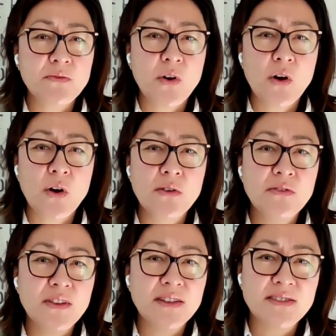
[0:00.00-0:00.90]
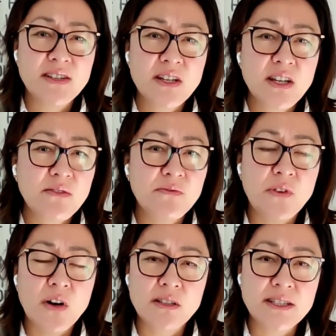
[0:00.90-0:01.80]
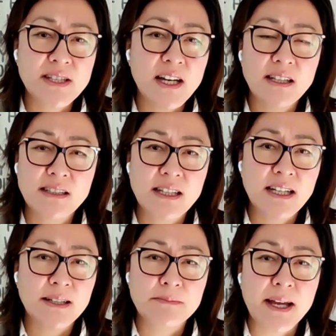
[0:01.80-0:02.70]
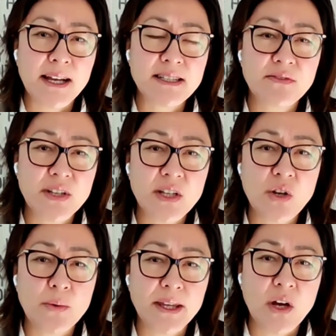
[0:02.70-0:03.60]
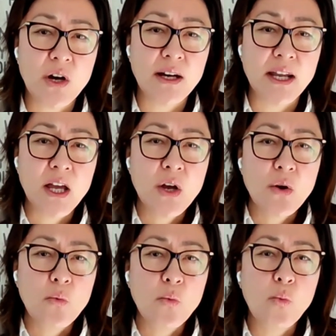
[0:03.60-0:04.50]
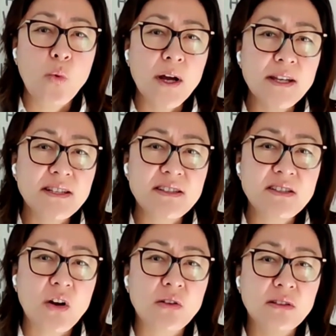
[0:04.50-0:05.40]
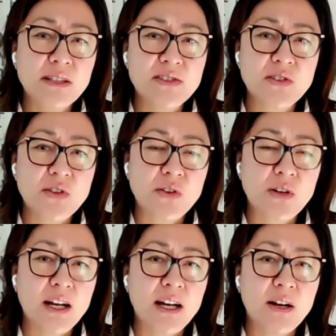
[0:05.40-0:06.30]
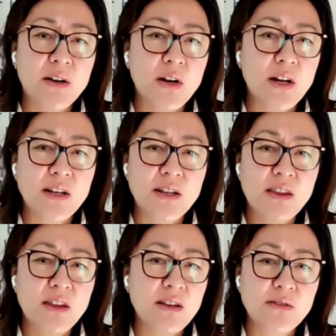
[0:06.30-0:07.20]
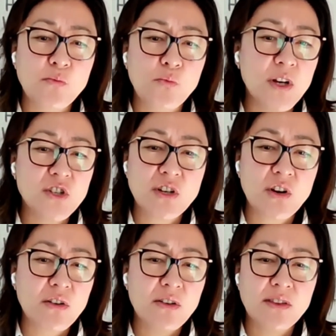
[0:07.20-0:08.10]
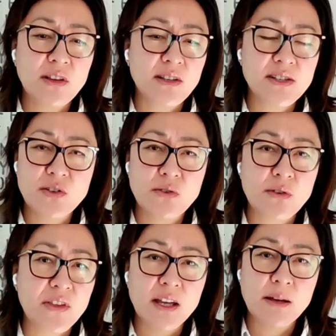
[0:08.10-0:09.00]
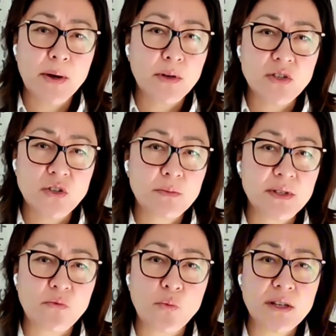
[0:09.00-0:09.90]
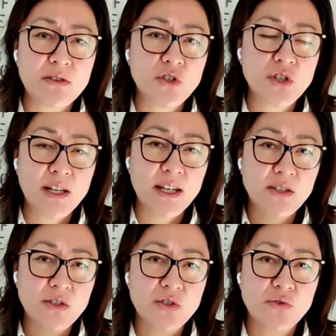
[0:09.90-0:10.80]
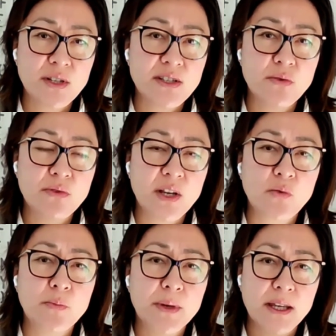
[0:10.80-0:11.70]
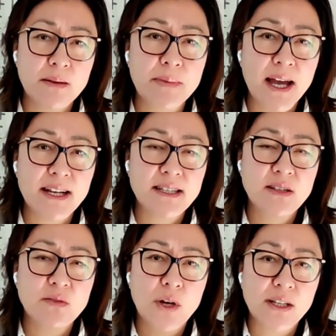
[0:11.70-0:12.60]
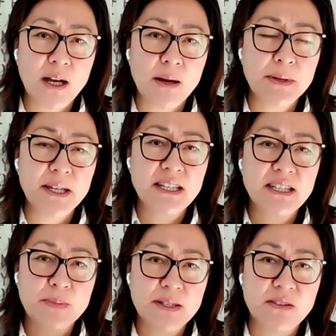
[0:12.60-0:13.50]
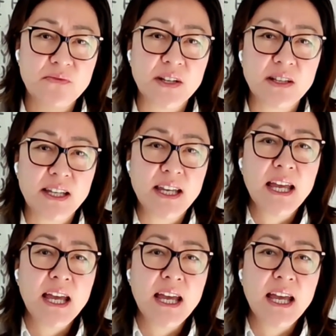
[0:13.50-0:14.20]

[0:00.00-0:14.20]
of all this volatile activity going on, what does our listener, what should the listener think about in terms of which industries you think will be impacted, what companies specifically,